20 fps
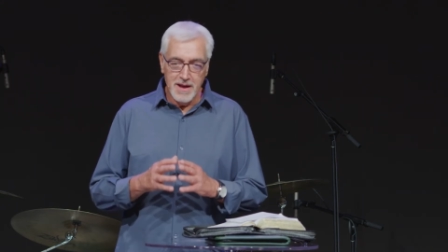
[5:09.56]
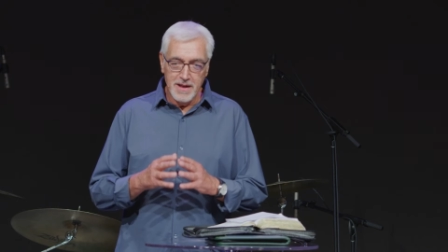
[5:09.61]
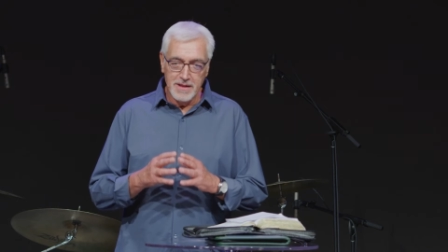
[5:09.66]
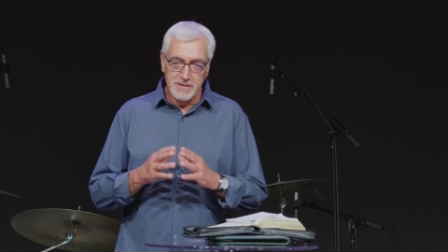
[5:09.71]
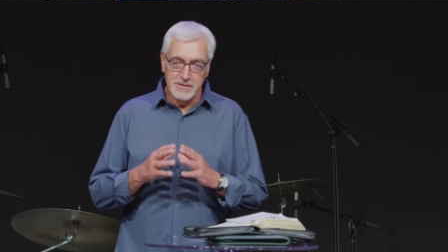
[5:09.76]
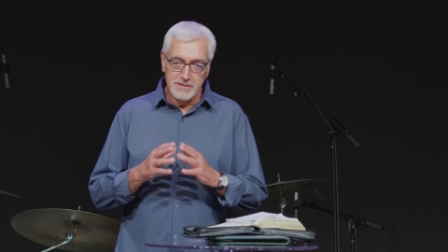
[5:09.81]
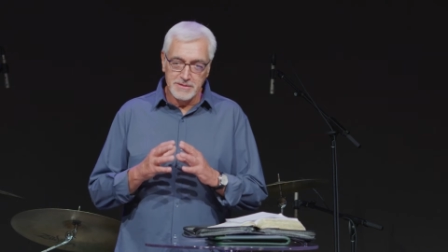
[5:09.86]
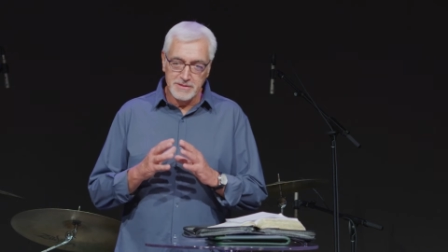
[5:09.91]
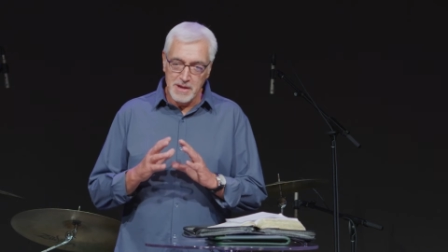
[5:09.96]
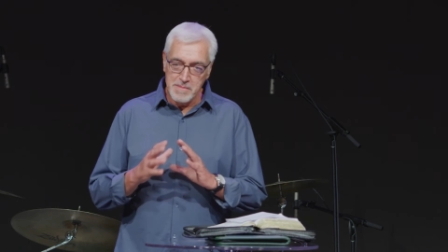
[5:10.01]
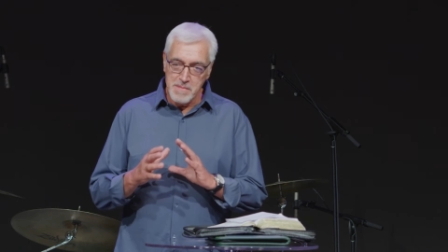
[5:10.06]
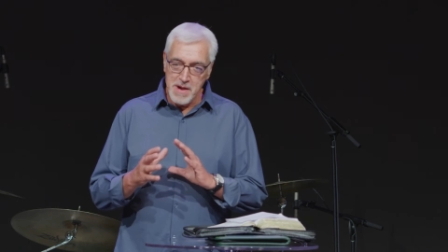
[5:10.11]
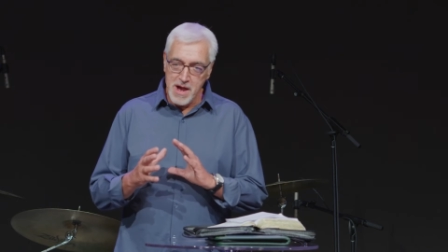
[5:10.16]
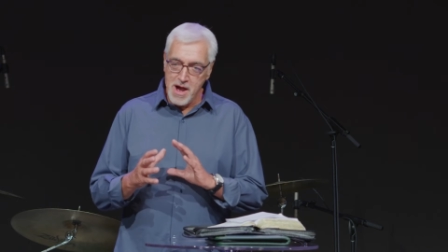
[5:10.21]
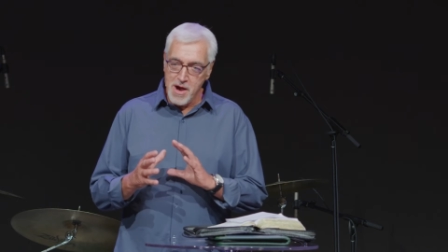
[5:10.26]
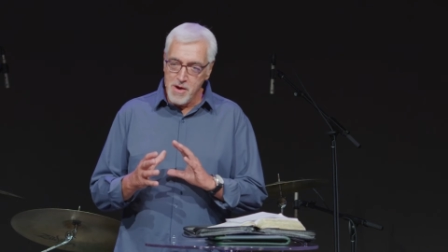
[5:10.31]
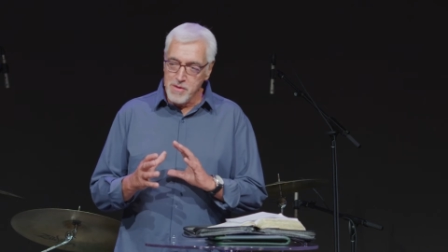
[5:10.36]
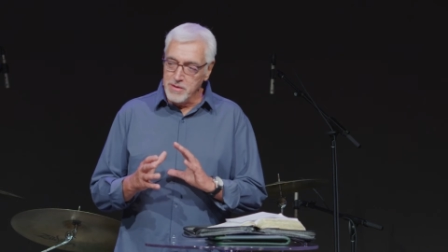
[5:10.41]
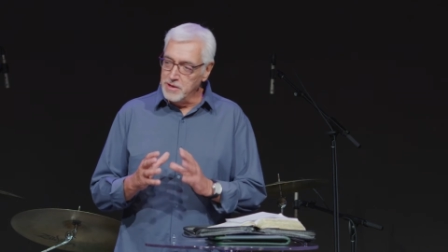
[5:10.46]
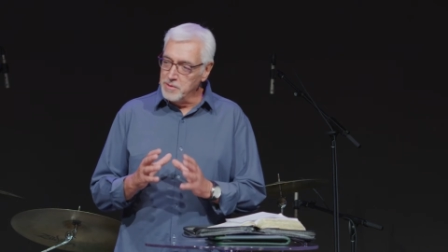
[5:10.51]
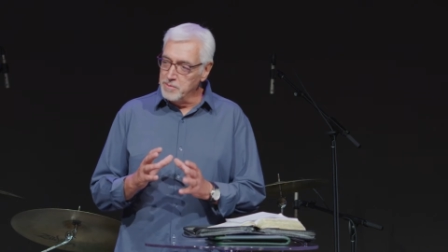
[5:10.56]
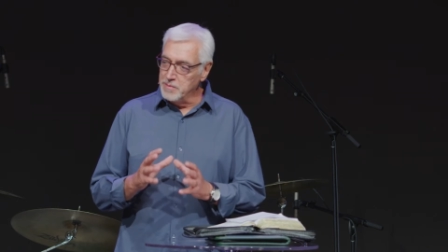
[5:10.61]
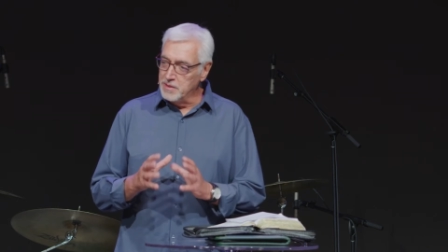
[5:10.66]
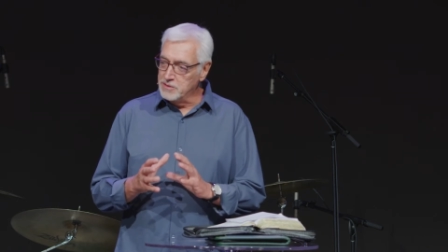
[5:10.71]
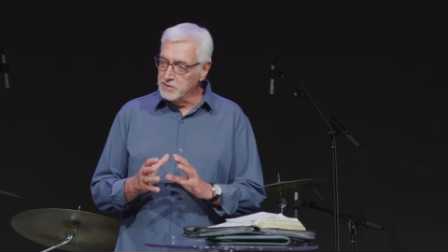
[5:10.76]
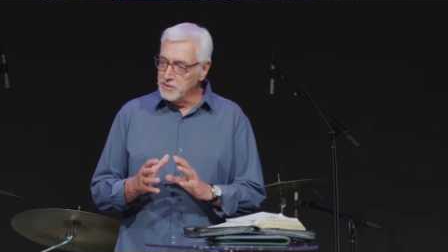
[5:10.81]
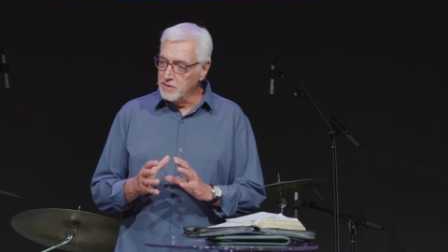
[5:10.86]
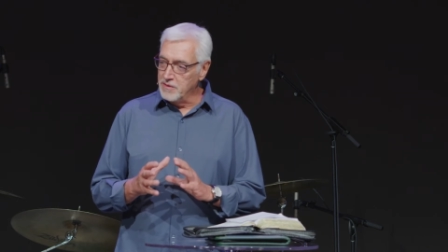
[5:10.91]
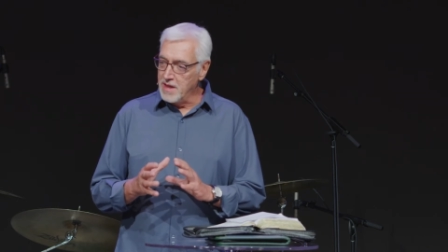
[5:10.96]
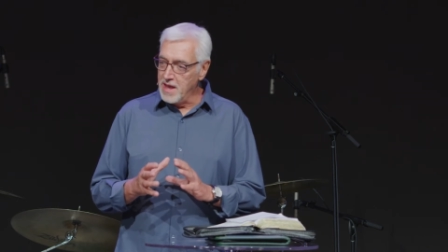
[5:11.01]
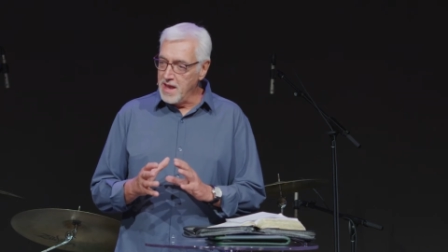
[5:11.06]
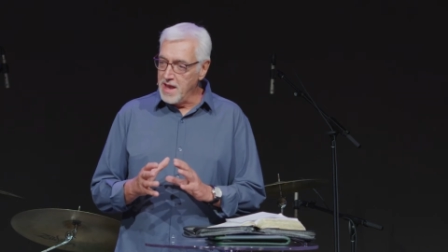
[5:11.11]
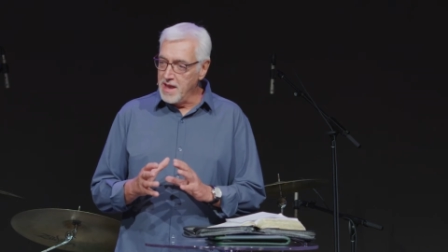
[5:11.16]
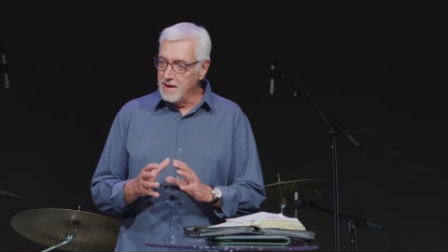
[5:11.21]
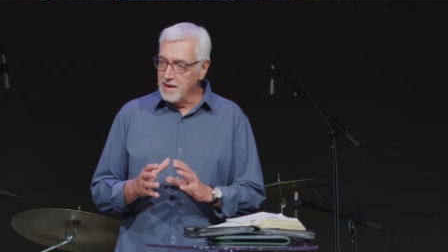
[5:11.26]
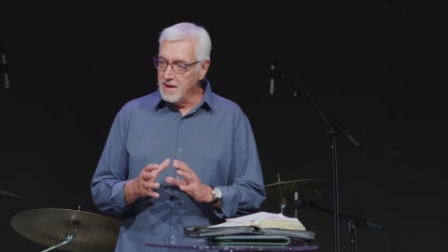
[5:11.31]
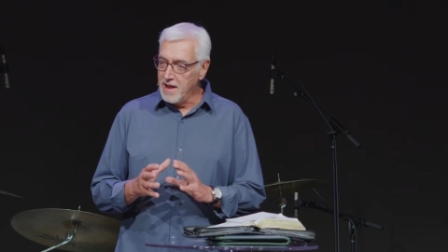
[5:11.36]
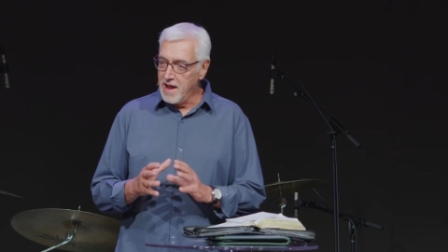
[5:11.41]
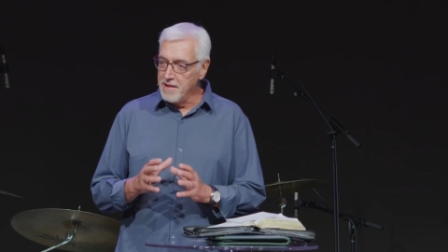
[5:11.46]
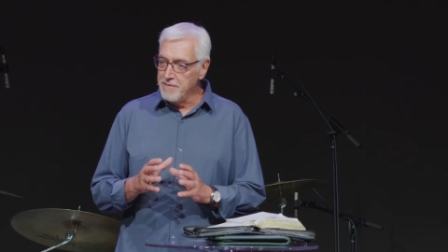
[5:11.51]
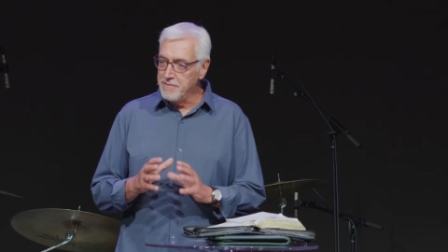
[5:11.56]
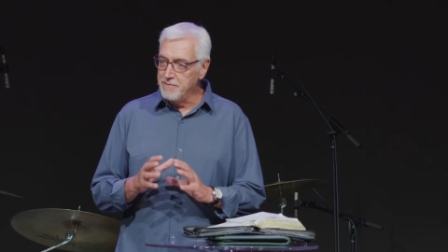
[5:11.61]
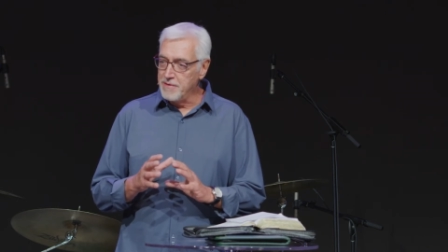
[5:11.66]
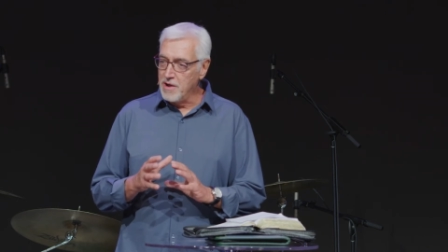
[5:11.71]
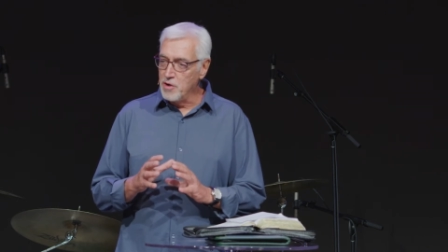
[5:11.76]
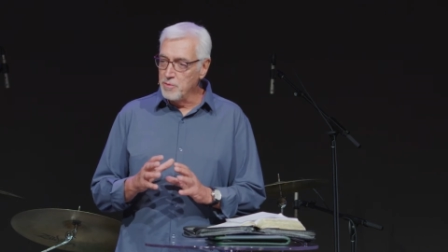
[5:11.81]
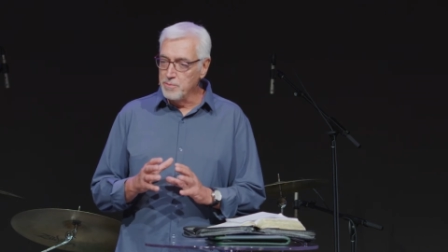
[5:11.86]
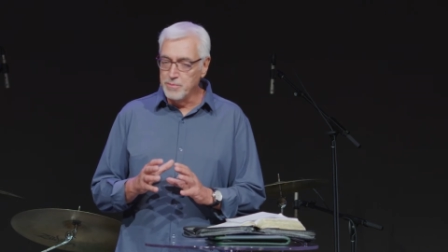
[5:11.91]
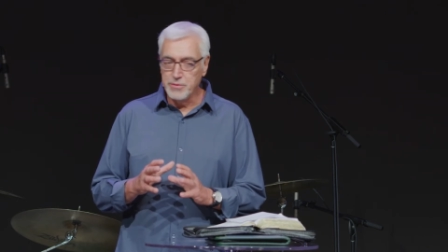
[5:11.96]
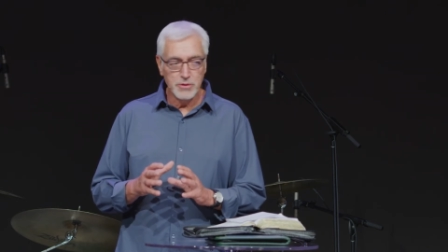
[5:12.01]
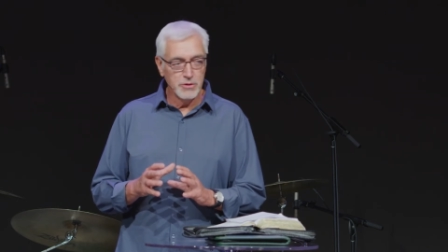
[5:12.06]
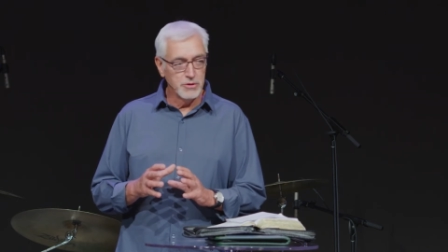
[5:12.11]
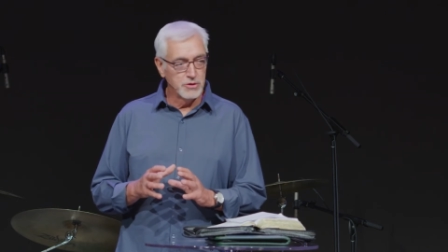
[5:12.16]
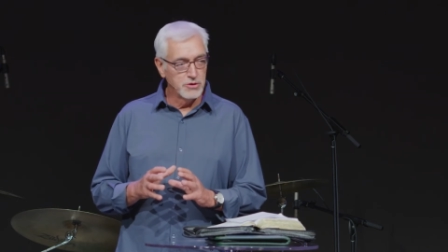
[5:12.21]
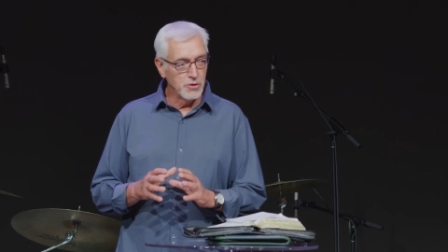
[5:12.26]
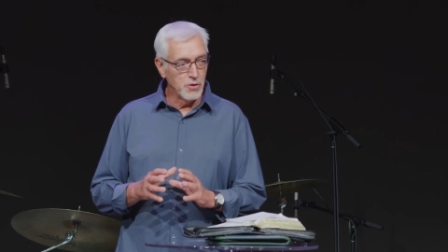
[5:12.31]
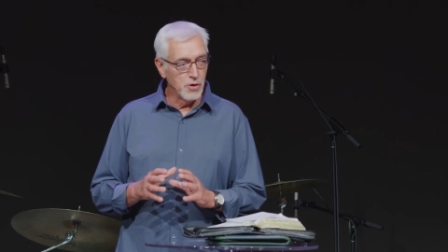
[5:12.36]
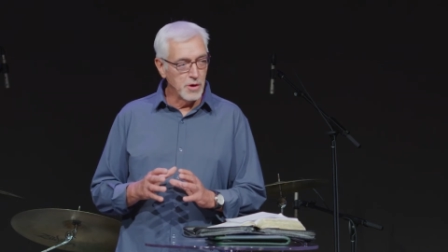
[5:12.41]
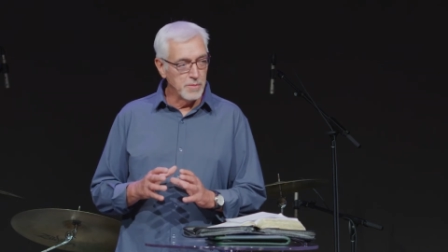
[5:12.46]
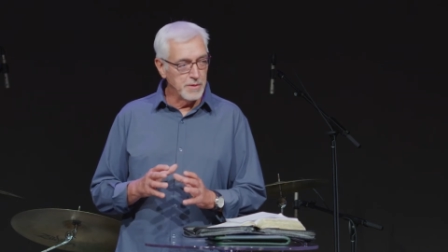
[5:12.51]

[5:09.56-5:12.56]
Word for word: Somehow, in the midst of that, I found pure joy.